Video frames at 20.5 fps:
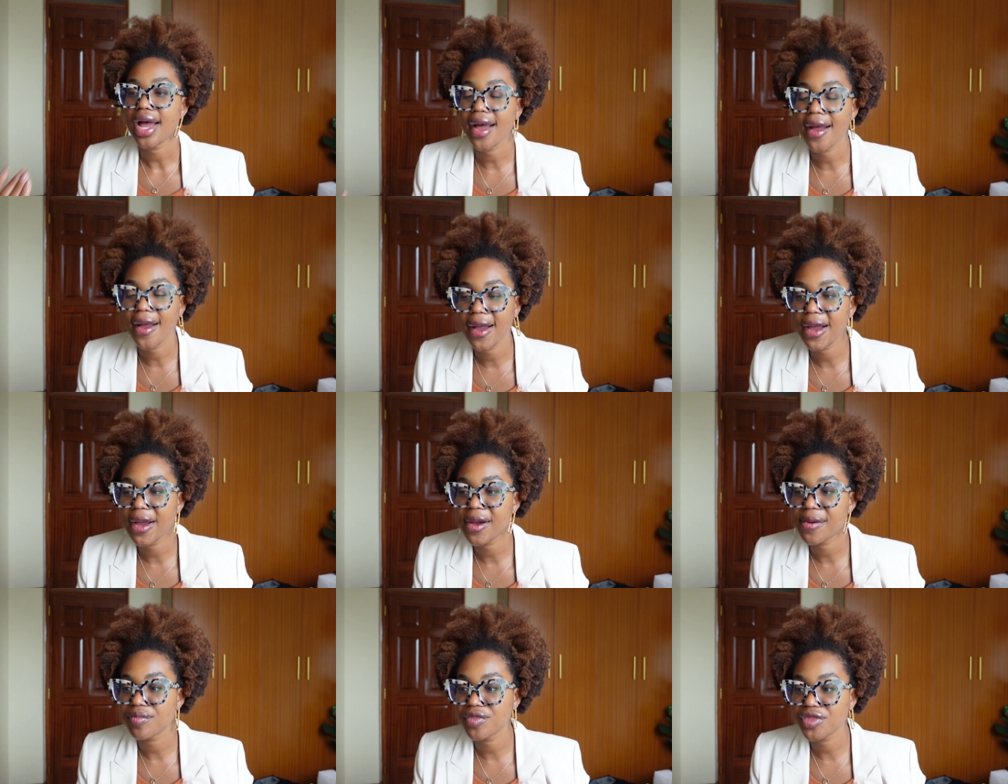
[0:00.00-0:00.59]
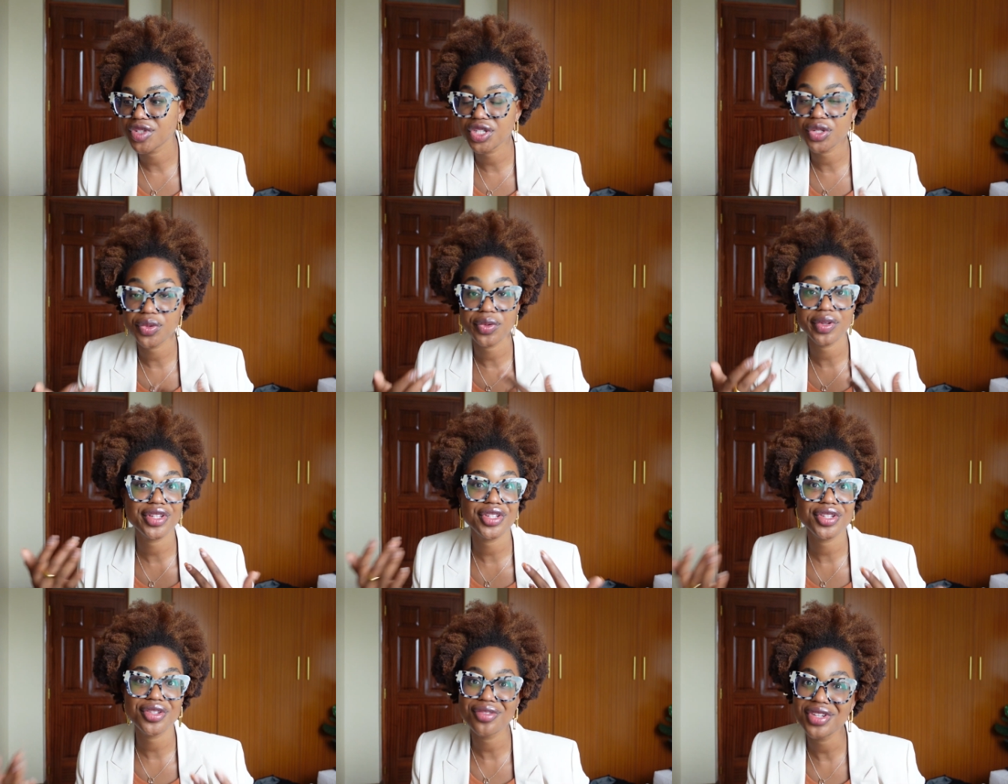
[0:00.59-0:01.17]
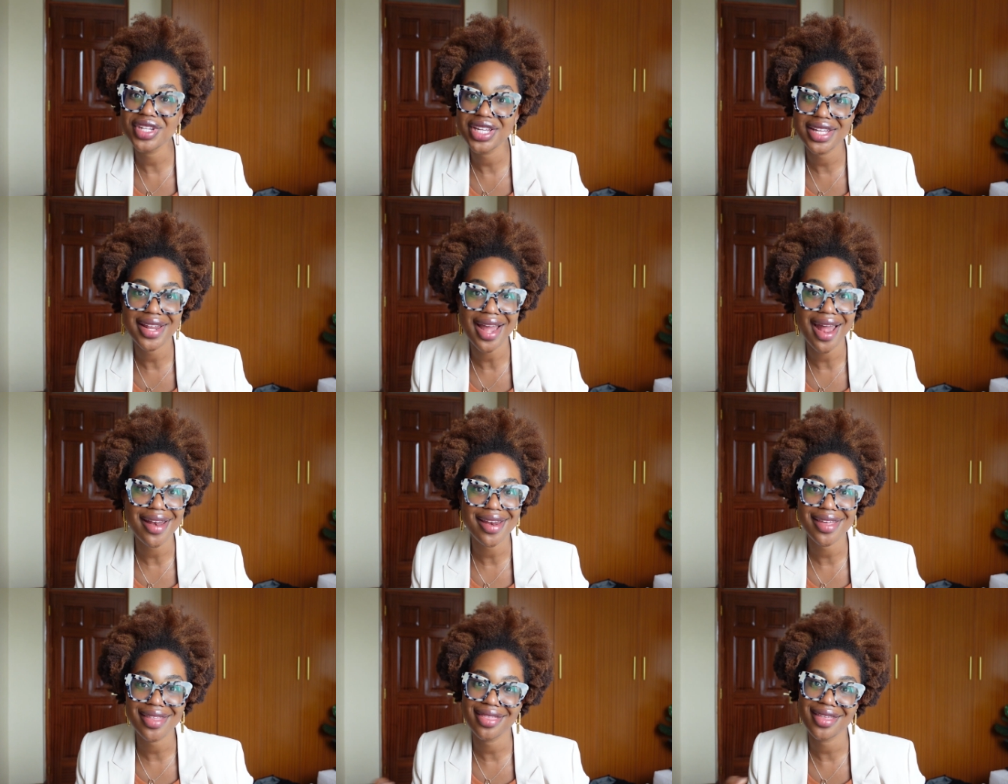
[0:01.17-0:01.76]
Um, do you, do you need
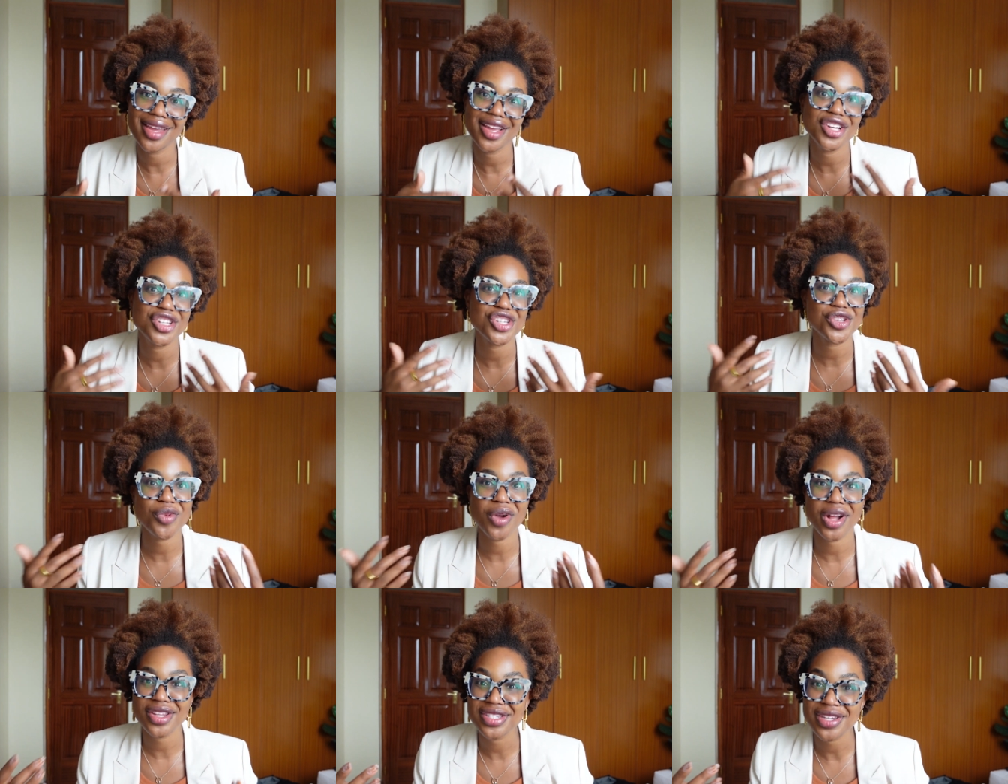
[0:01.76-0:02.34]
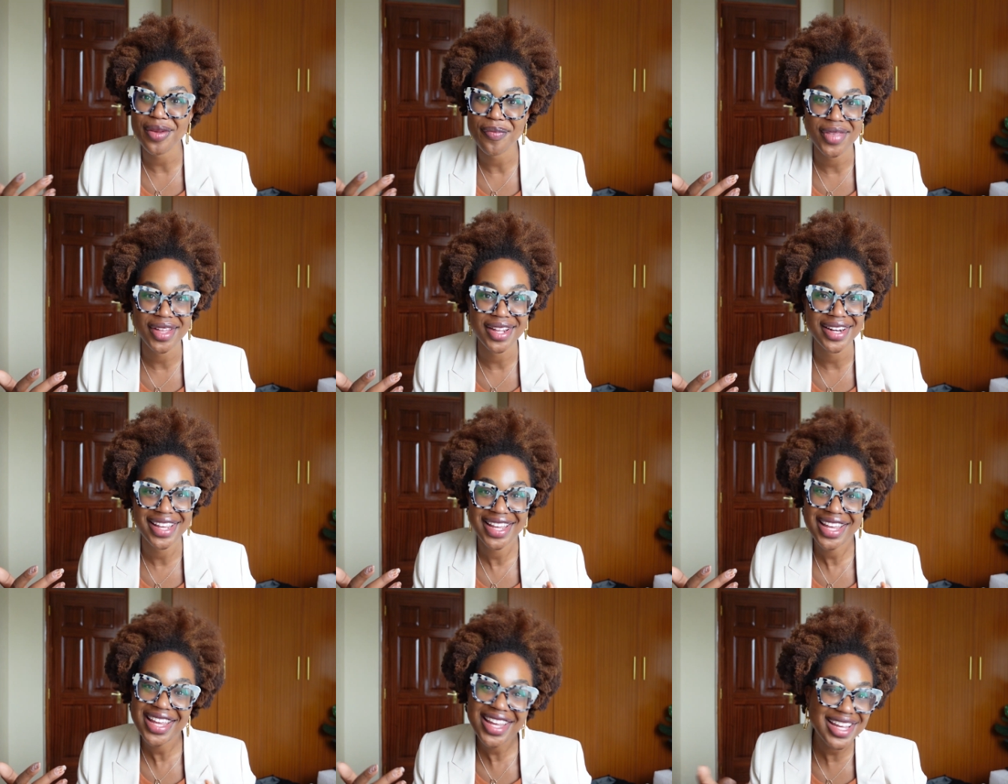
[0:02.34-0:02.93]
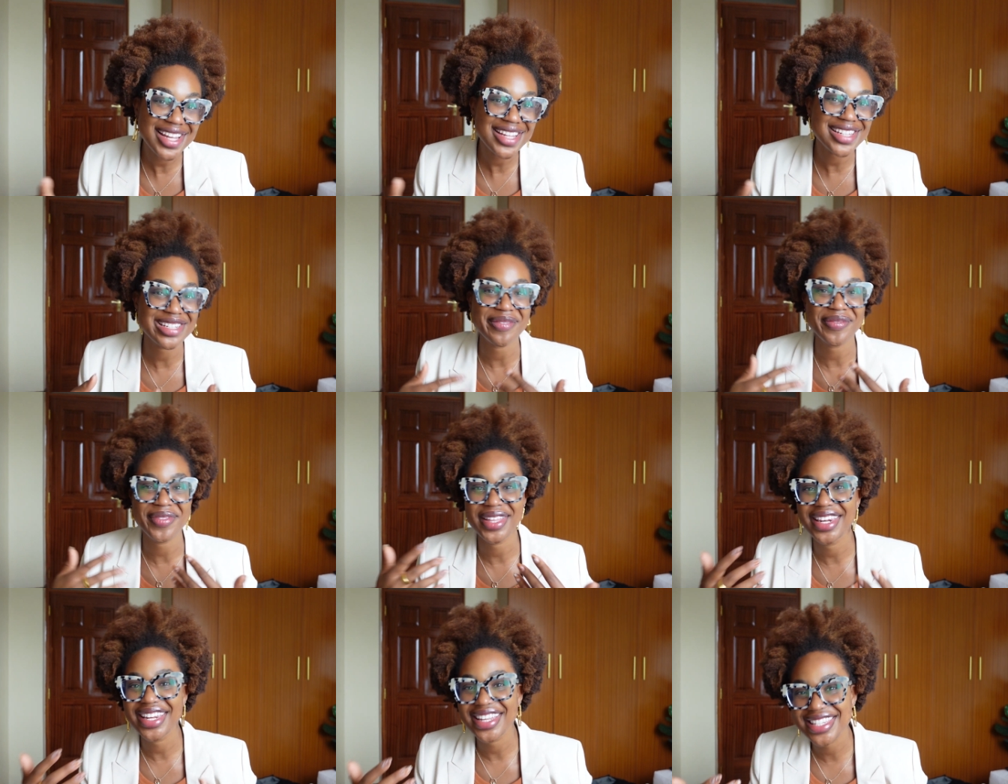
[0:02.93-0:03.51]
anything? Do you want something to eat,
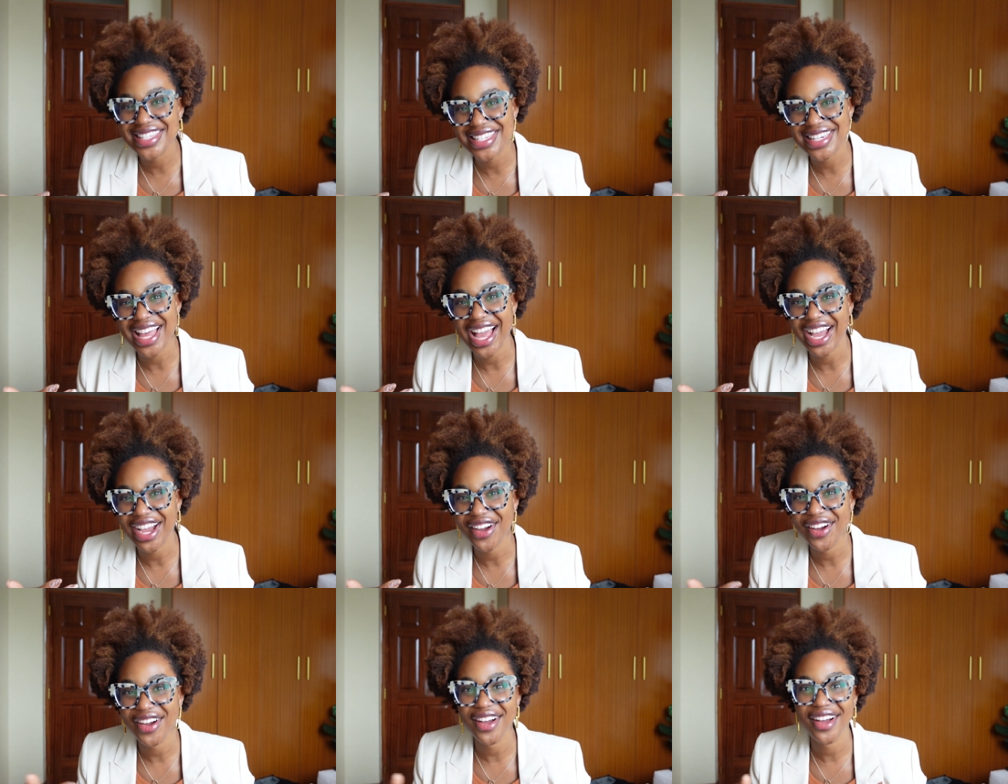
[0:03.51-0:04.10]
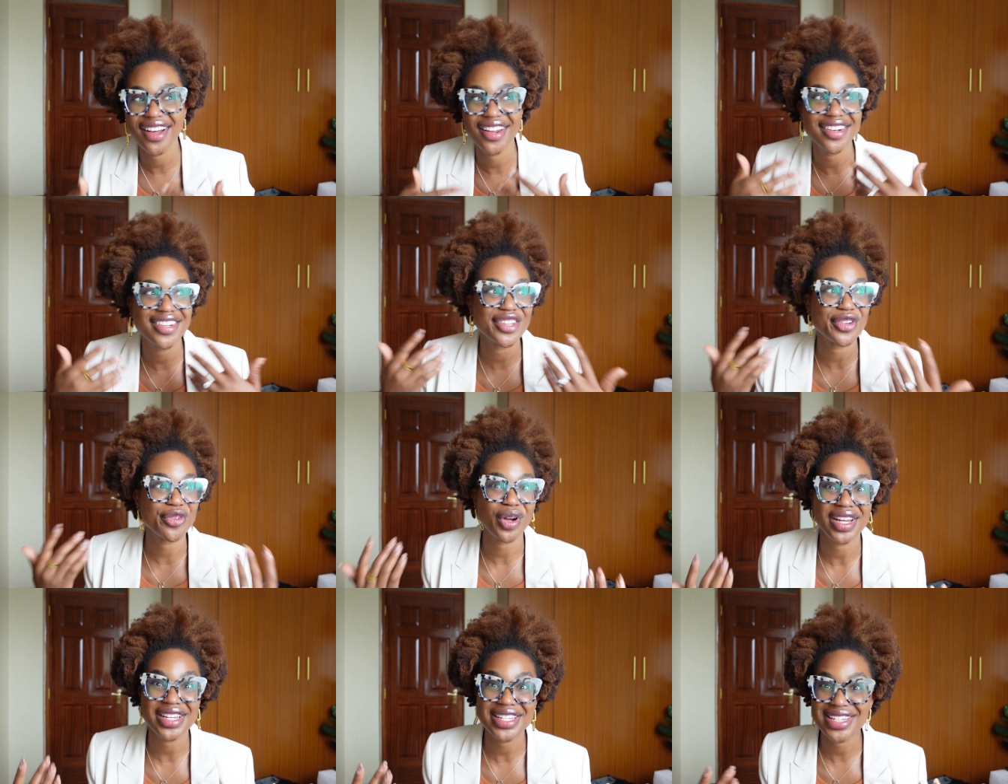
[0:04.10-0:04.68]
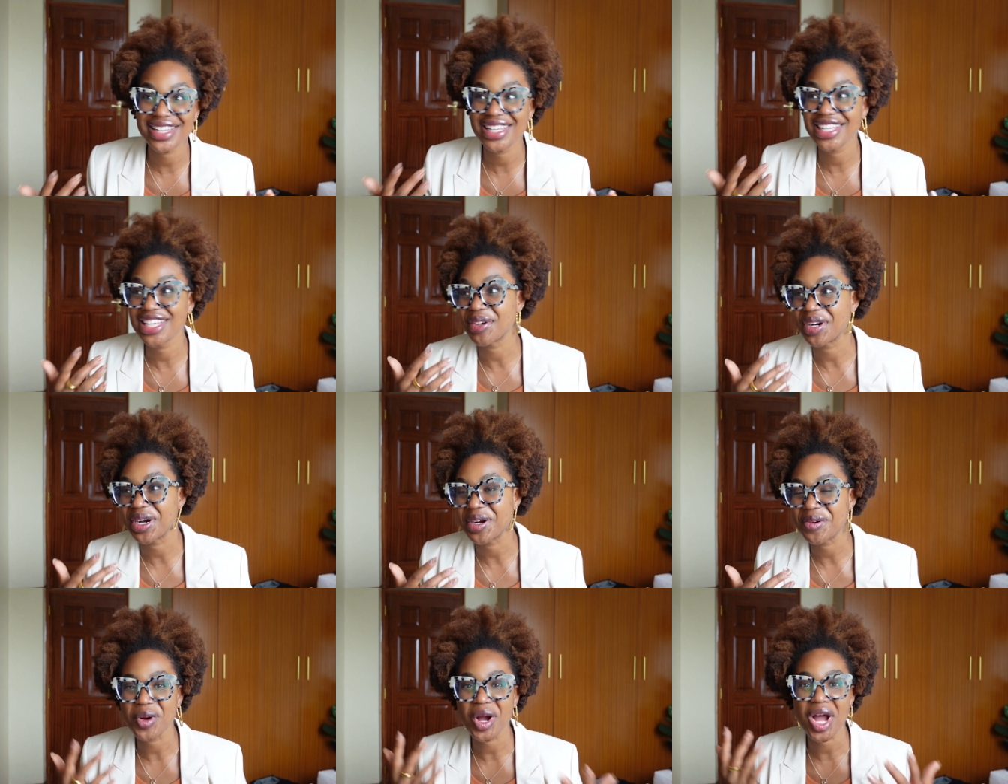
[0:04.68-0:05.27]
something to snack on? You want tea, you
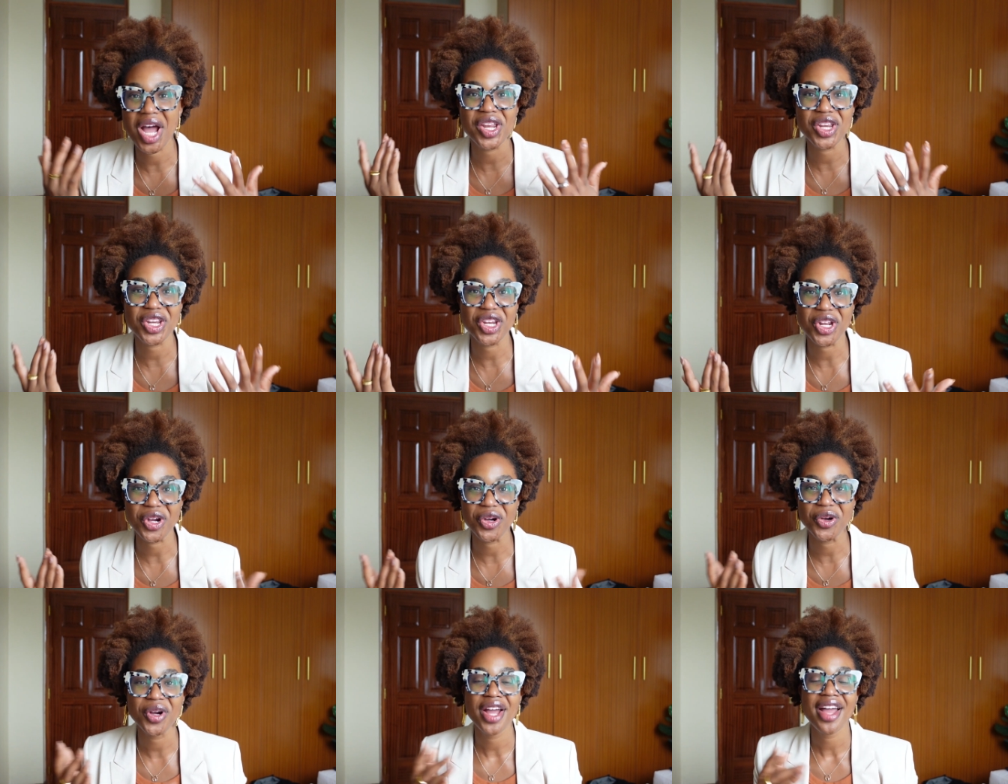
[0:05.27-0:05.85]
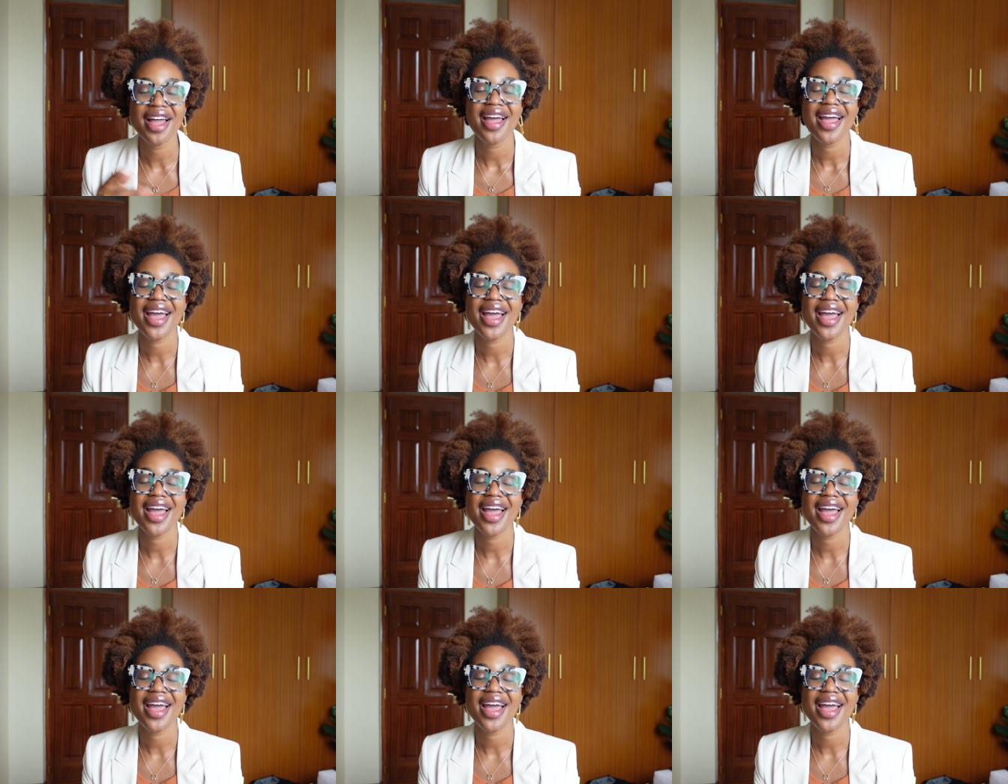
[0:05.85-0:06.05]
want wine, you know?